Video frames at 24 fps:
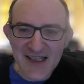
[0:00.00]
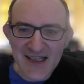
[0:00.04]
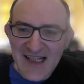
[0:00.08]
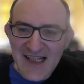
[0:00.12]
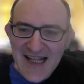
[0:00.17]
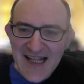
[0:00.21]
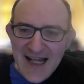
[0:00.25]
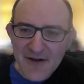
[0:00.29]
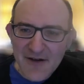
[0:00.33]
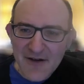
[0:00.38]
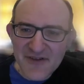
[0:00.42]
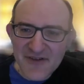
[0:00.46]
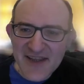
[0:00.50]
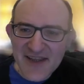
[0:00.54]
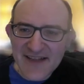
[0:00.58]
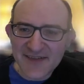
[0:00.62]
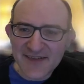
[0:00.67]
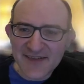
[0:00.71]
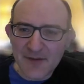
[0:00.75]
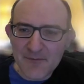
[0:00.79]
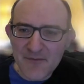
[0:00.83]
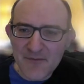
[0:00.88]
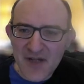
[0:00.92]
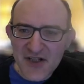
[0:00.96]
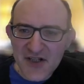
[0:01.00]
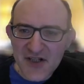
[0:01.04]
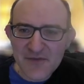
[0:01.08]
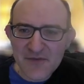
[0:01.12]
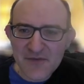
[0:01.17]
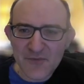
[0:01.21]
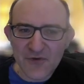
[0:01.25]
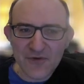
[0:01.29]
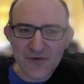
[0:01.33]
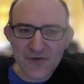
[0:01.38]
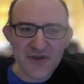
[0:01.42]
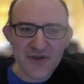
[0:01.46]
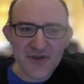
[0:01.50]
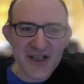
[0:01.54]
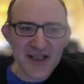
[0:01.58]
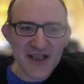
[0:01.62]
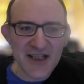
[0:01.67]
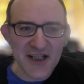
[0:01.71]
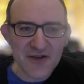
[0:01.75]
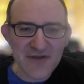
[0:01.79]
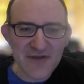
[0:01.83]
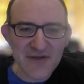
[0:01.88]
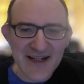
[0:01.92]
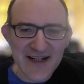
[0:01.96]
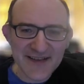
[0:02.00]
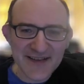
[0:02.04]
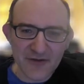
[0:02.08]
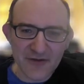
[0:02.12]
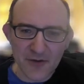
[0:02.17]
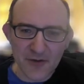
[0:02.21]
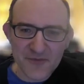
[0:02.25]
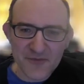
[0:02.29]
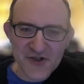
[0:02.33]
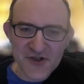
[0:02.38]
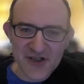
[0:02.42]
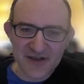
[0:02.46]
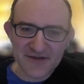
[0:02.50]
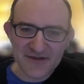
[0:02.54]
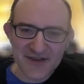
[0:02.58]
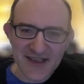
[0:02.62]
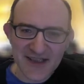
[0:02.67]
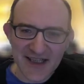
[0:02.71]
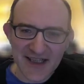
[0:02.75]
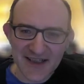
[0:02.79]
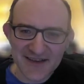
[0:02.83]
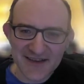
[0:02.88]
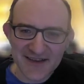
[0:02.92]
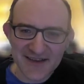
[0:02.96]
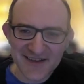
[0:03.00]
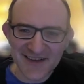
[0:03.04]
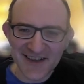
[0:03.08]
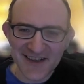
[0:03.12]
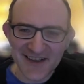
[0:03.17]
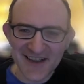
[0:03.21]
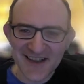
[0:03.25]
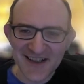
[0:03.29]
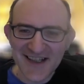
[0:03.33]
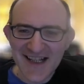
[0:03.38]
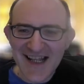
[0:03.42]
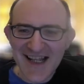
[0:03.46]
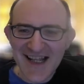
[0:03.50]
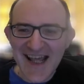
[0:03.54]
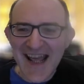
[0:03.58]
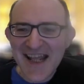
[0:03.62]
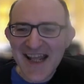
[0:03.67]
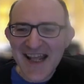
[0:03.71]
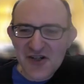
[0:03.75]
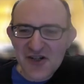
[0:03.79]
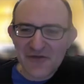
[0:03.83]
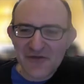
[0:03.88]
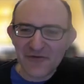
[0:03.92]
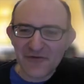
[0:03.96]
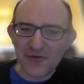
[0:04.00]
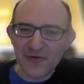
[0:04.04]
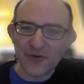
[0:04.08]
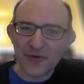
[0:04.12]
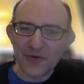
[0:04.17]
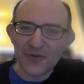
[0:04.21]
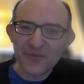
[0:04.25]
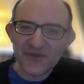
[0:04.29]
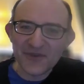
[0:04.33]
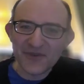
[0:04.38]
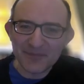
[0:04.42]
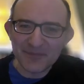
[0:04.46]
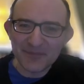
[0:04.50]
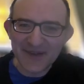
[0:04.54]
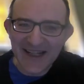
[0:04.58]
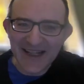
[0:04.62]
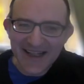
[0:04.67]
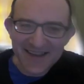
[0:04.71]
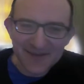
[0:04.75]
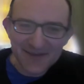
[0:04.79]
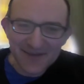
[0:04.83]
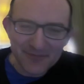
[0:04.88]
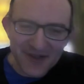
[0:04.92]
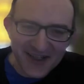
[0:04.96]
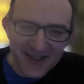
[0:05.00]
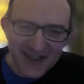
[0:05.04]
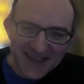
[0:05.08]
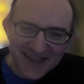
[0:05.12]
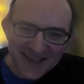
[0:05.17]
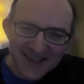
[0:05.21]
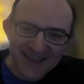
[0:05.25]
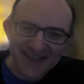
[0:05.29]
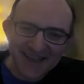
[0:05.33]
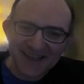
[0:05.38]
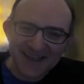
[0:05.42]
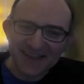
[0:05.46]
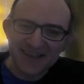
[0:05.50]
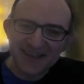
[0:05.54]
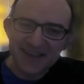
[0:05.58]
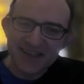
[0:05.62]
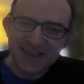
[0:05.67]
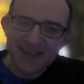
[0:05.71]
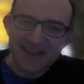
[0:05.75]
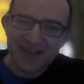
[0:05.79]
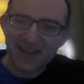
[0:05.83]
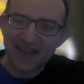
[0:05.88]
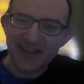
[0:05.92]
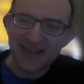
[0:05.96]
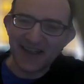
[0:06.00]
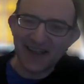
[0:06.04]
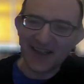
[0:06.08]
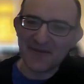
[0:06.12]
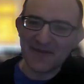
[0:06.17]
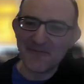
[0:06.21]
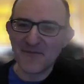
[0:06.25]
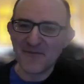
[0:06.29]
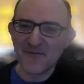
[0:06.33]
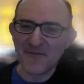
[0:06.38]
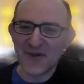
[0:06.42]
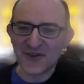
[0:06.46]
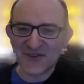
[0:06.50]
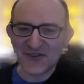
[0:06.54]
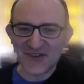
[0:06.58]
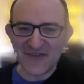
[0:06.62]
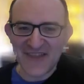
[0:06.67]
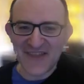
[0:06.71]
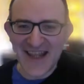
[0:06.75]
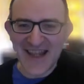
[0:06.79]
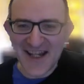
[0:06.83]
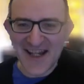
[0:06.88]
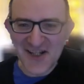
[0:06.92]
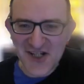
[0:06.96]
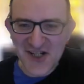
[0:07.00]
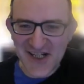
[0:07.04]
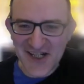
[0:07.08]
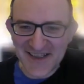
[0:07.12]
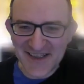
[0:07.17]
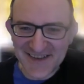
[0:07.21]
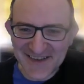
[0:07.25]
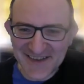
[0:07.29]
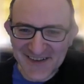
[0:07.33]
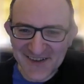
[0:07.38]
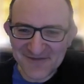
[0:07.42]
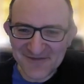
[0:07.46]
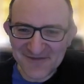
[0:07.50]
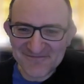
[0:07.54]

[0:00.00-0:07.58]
However, there's a much more aggressive option, and h4 was played by most of the engines.